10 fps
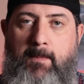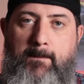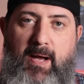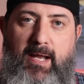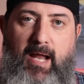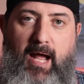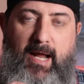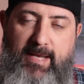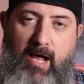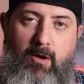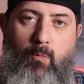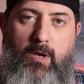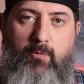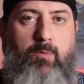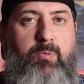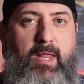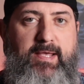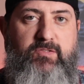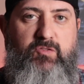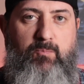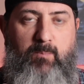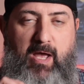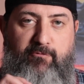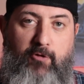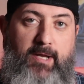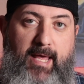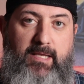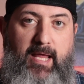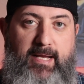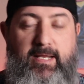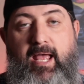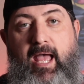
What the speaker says: but now I want to replace my front headlight.